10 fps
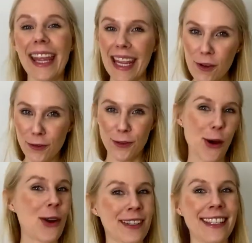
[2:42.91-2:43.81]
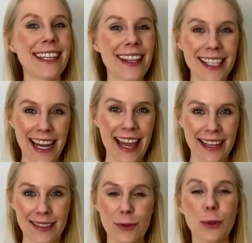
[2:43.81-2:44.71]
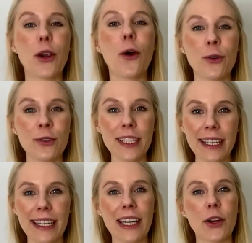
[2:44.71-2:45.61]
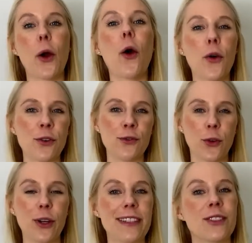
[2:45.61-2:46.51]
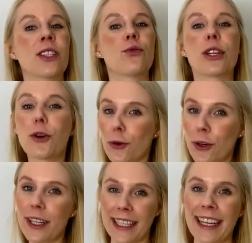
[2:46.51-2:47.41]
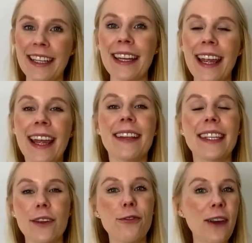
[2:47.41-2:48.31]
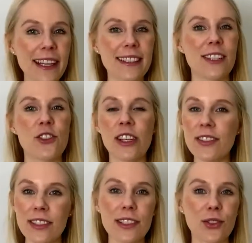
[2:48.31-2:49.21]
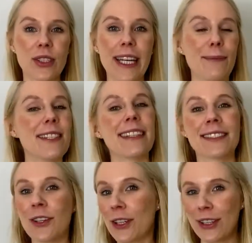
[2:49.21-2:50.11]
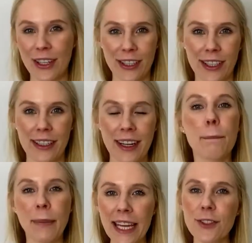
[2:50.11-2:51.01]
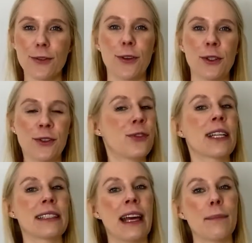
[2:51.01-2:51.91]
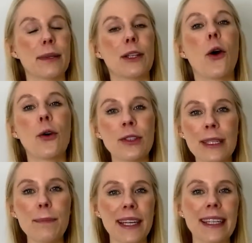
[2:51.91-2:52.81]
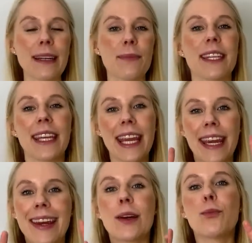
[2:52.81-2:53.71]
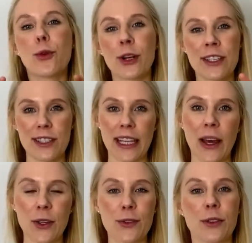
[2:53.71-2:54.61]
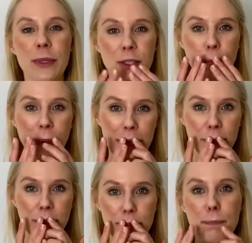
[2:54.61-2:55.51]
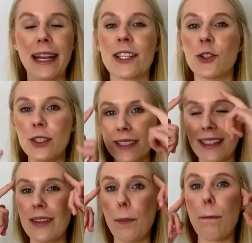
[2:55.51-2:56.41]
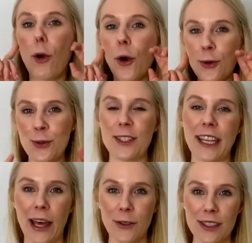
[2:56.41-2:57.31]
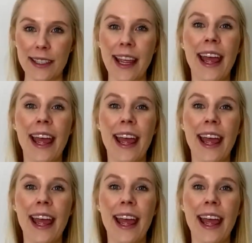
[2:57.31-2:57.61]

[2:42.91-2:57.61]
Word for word: If, on the other hand, we only hear our own voice in a recording, the effect I just described does not occur. Microphones, for example, only pick up the airborne sound from our mouth, but not the bone sound.